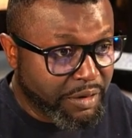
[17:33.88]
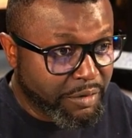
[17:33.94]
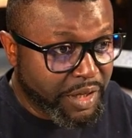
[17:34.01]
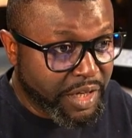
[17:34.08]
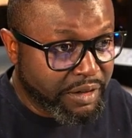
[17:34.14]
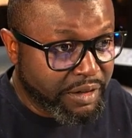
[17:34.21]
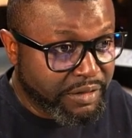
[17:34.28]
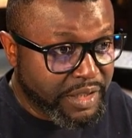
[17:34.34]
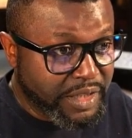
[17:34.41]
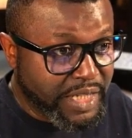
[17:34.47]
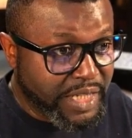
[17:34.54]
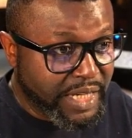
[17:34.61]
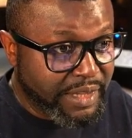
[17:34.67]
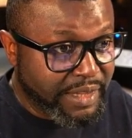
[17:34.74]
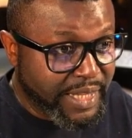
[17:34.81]
have
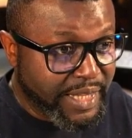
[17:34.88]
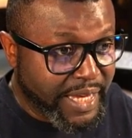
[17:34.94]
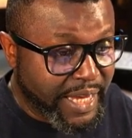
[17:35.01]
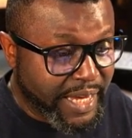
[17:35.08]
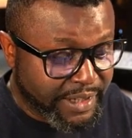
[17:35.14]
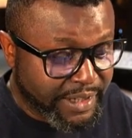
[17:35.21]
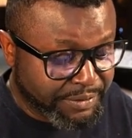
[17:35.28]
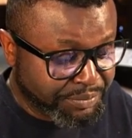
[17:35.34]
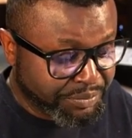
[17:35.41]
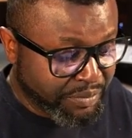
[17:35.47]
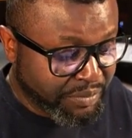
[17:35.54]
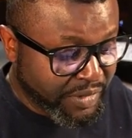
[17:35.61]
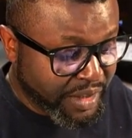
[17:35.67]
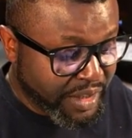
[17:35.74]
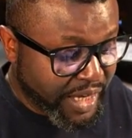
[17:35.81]
done that.
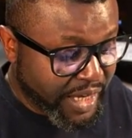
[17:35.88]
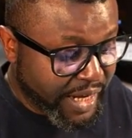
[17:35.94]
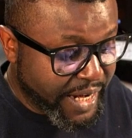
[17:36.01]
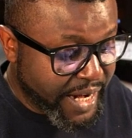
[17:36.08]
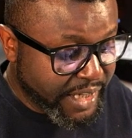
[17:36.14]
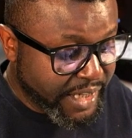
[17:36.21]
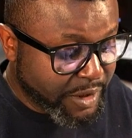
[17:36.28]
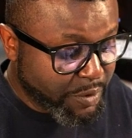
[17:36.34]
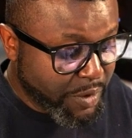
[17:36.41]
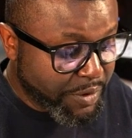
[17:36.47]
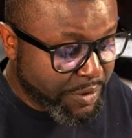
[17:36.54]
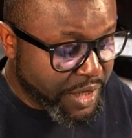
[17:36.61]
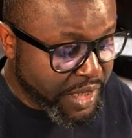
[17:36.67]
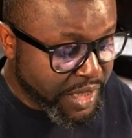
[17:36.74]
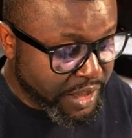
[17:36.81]
And next, what
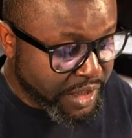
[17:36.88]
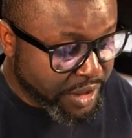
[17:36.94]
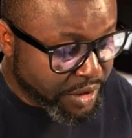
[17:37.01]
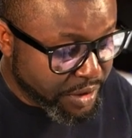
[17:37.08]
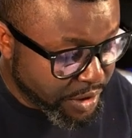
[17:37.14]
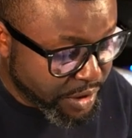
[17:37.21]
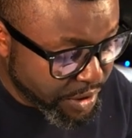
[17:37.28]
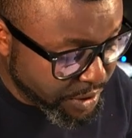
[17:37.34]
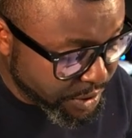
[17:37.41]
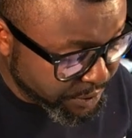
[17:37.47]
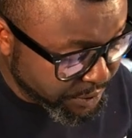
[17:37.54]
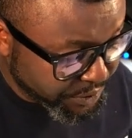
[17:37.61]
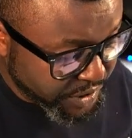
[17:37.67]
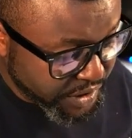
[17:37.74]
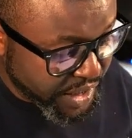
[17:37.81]
we need to
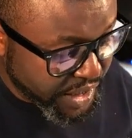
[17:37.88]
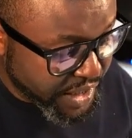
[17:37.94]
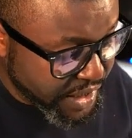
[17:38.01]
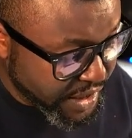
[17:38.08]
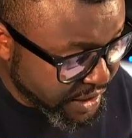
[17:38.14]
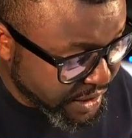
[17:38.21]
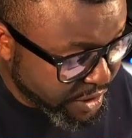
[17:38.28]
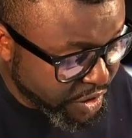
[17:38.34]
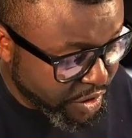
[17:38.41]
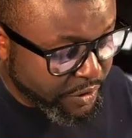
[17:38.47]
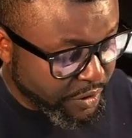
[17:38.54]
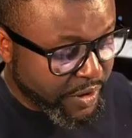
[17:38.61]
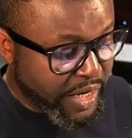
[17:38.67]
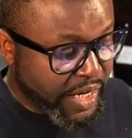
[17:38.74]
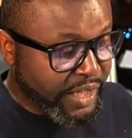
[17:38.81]
do is
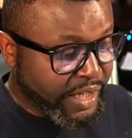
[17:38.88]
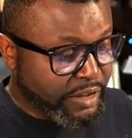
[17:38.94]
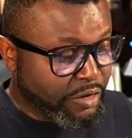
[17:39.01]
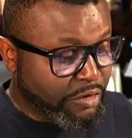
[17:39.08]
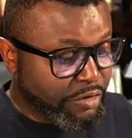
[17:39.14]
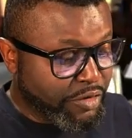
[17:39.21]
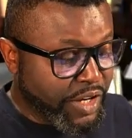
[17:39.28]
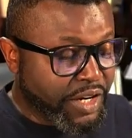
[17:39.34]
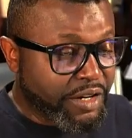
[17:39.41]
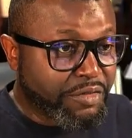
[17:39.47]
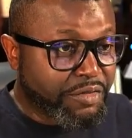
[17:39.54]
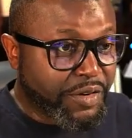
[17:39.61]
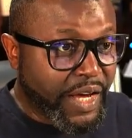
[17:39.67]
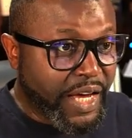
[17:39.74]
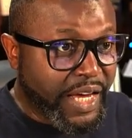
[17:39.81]
to
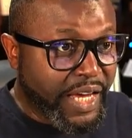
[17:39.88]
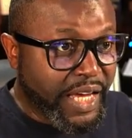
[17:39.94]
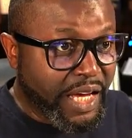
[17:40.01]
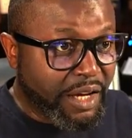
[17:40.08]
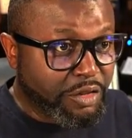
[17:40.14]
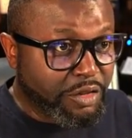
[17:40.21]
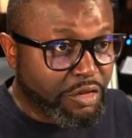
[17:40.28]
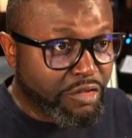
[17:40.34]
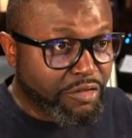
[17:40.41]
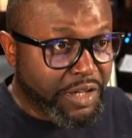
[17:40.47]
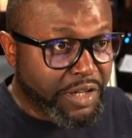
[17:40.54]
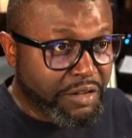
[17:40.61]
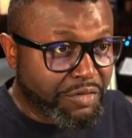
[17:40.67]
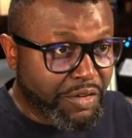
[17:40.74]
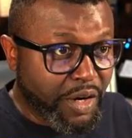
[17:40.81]
verify. How do you
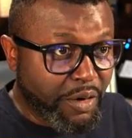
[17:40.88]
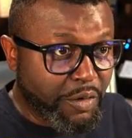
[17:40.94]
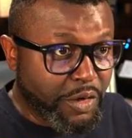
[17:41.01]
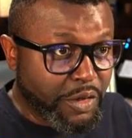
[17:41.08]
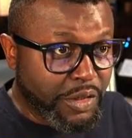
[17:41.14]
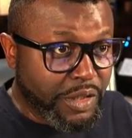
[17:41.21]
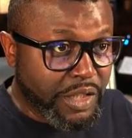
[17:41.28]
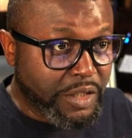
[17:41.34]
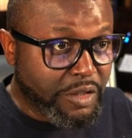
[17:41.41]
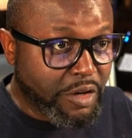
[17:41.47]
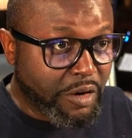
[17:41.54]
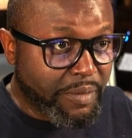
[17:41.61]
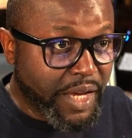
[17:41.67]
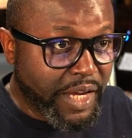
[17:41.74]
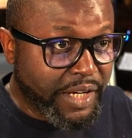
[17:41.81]
verify? We use this
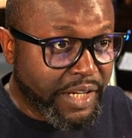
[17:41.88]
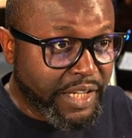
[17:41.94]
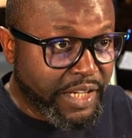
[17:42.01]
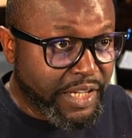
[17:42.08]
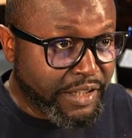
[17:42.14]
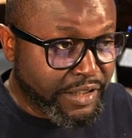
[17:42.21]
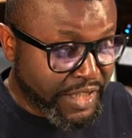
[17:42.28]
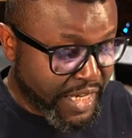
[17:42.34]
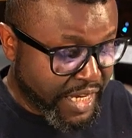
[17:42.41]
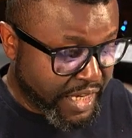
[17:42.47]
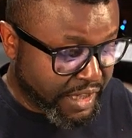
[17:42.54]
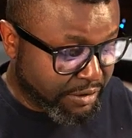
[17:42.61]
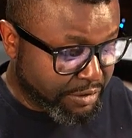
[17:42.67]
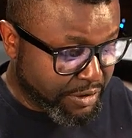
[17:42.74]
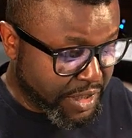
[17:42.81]
command here,
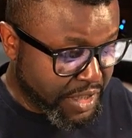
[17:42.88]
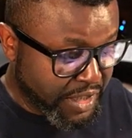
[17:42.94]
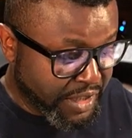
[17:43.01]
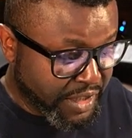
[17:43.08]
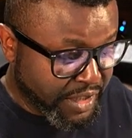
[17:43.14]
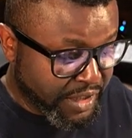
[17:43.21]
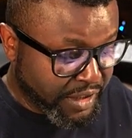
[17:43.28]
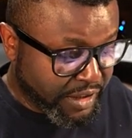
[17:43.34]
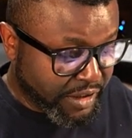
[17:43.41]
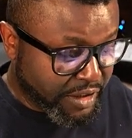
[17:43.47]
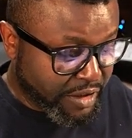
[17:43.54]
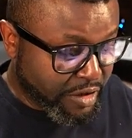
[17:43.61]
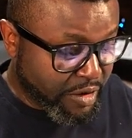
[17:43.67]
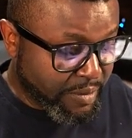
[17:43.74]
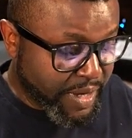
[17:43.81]
lv.
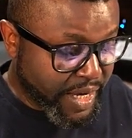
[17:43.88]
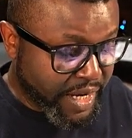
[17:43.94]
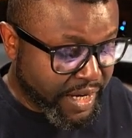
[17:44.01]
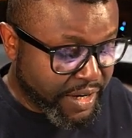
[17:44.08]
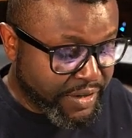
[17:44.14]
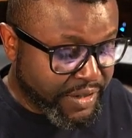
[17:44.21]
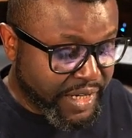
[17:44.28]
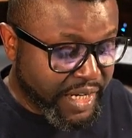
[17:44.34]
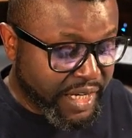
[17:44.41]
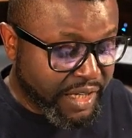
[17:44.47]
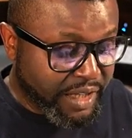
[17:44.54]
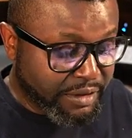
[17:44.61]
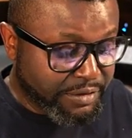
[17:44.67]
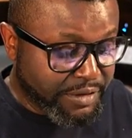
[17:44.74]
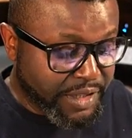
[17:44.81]
This command here,
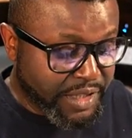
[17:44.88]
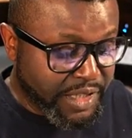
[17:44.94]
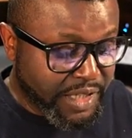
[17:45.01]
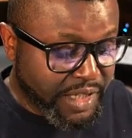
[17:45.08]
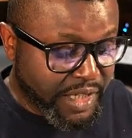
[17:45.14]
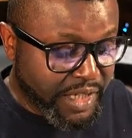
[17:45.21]
lv